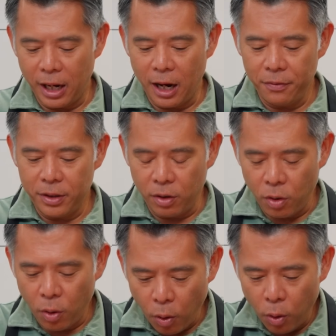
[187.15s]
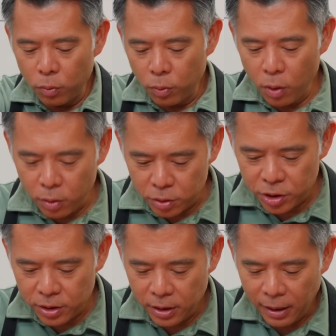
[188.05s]
have the whole
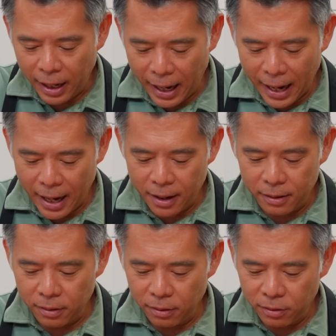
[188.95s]
roast and